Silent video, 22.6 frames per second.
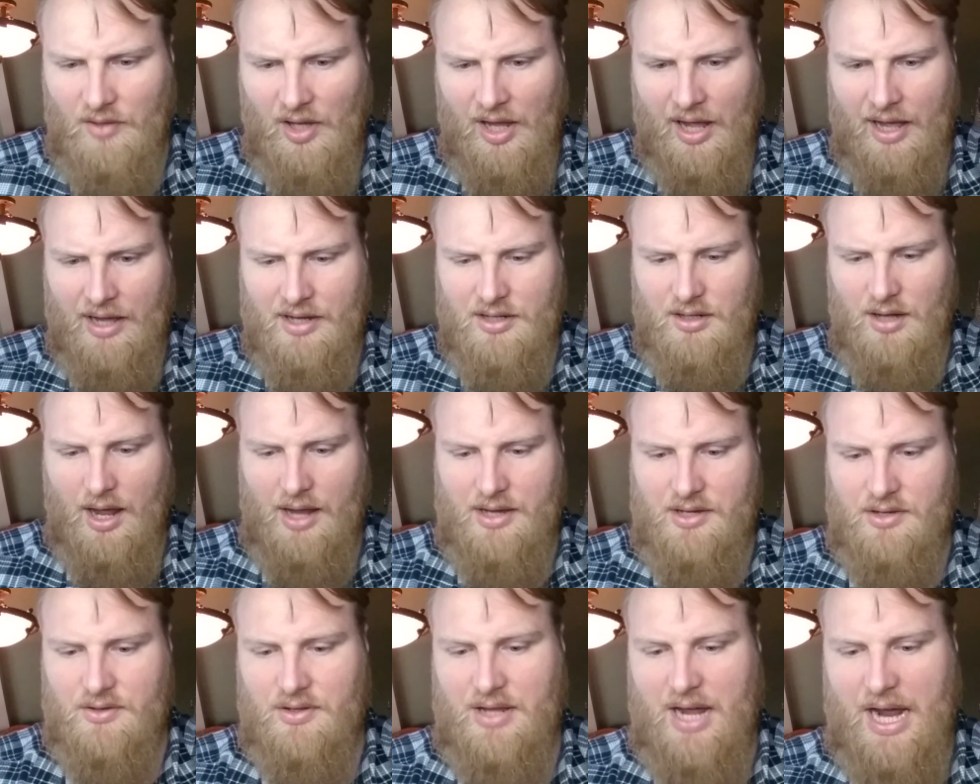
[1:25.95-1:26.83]

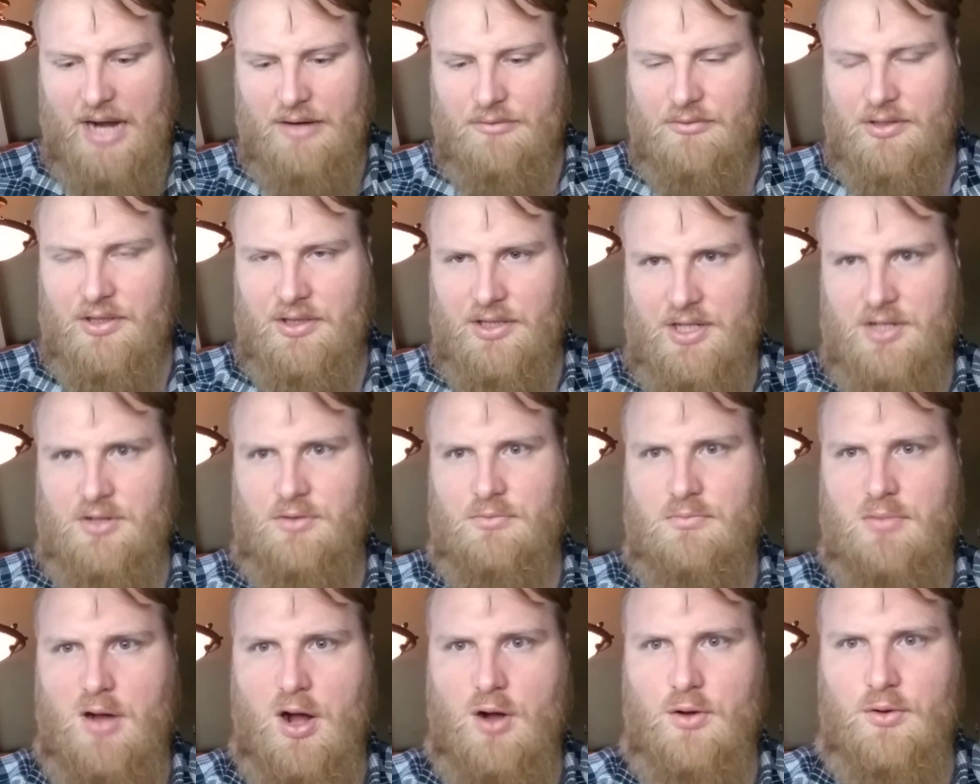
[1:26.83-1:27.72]
And you can't really do
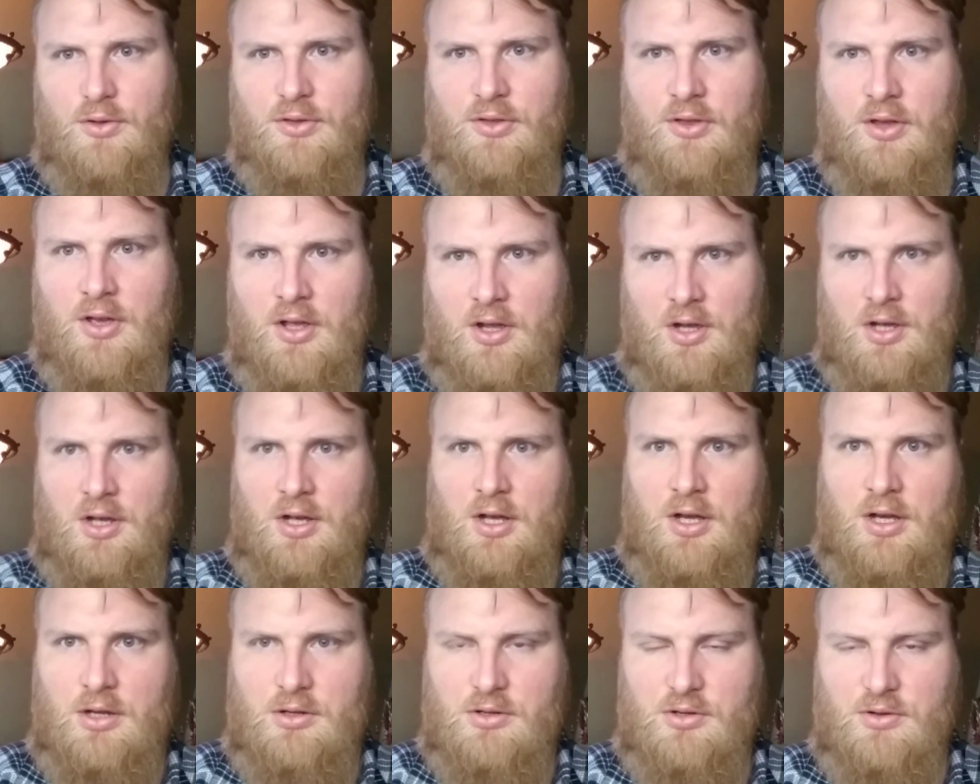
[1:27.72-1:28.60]
both
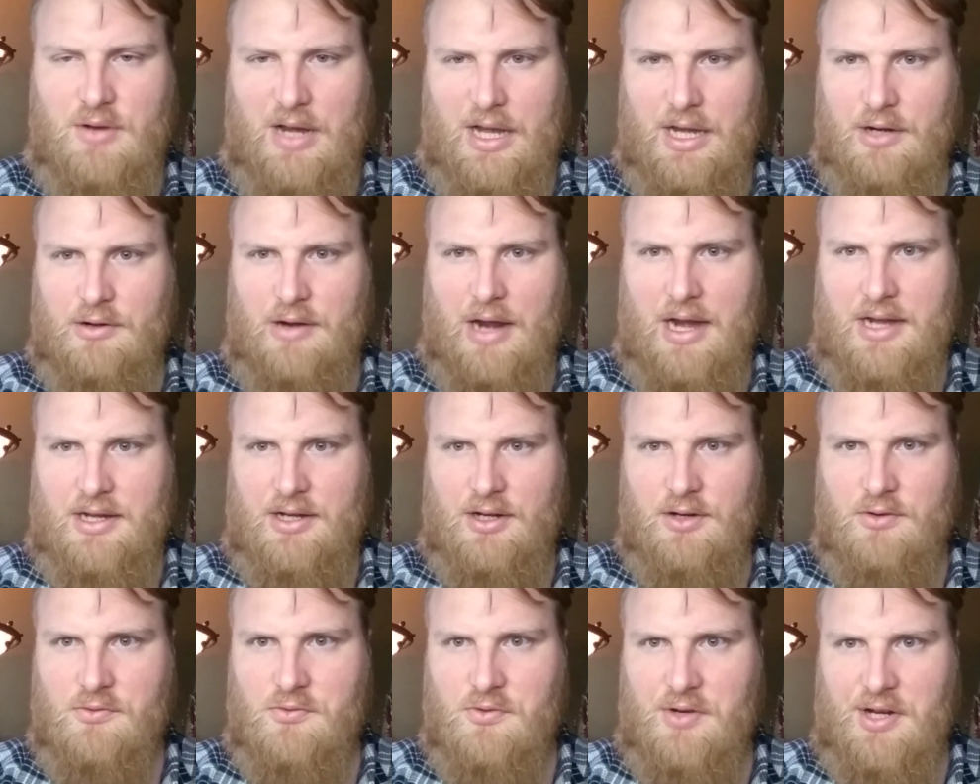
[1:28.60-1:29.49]
to any great
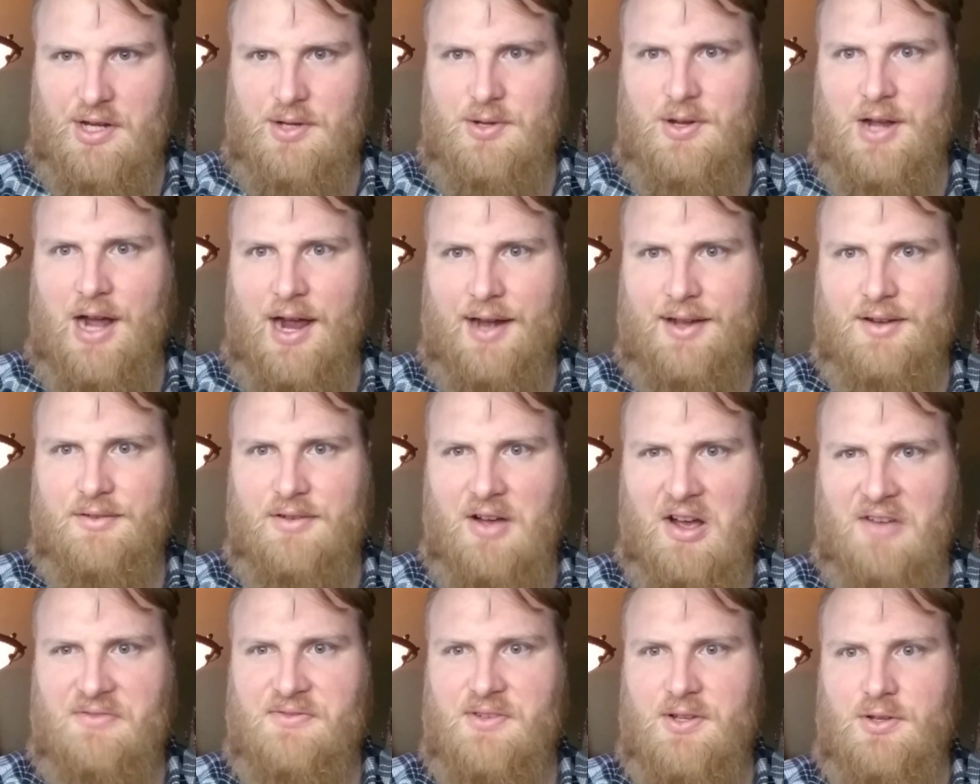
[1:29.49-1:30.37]
degree. You kind of
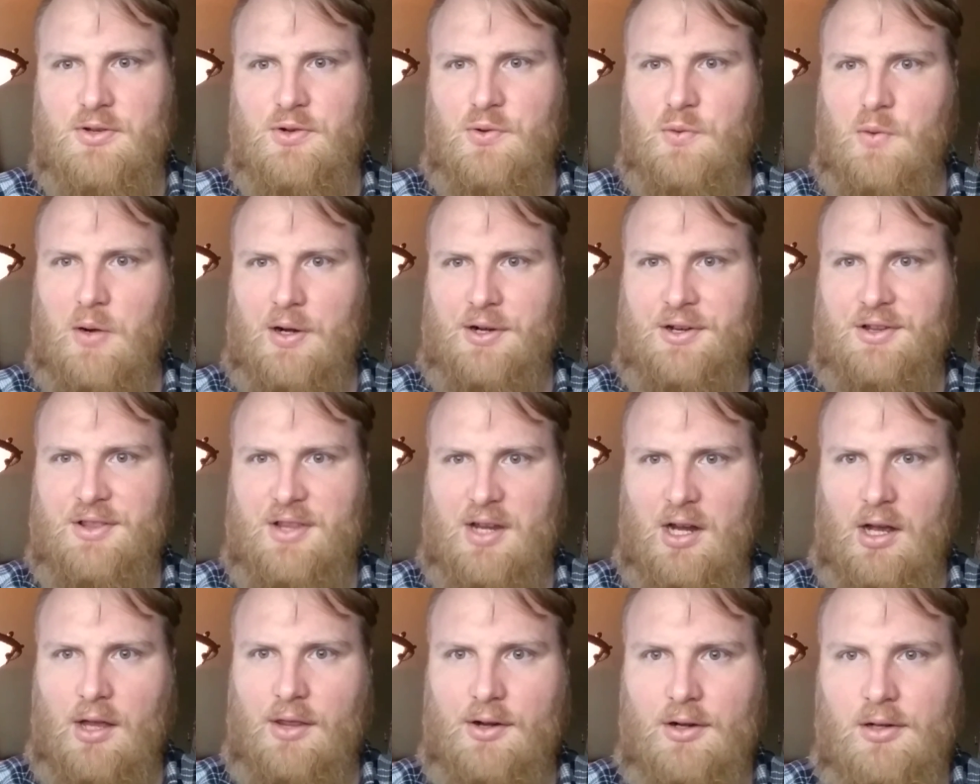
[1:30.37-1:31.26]
have to do one or the
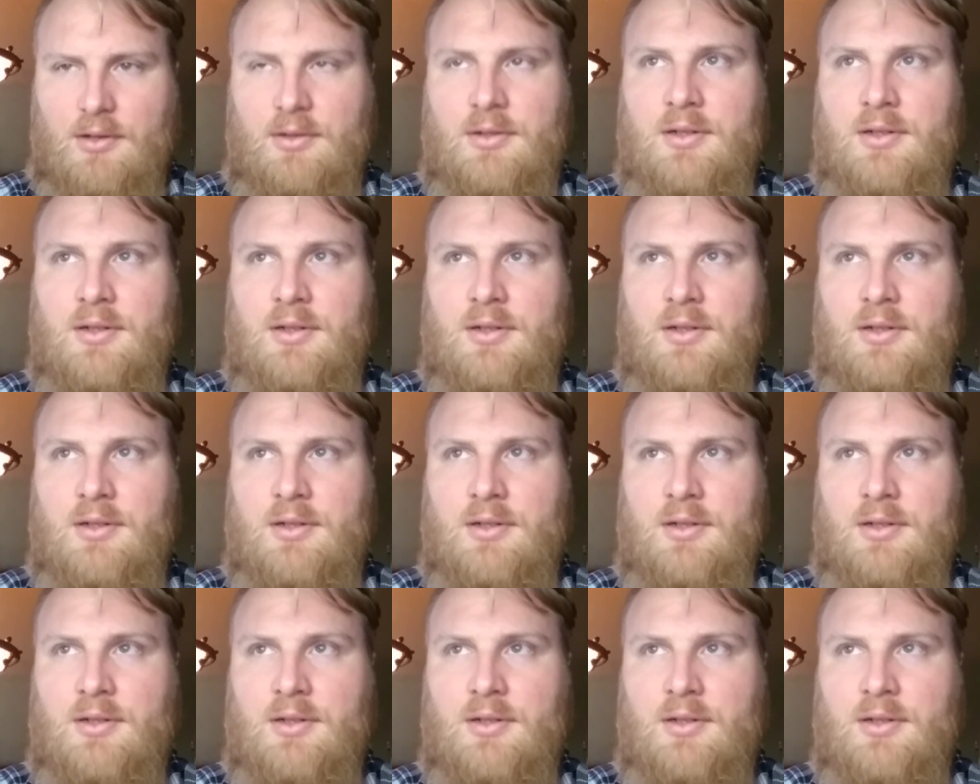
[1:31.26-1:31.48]
other.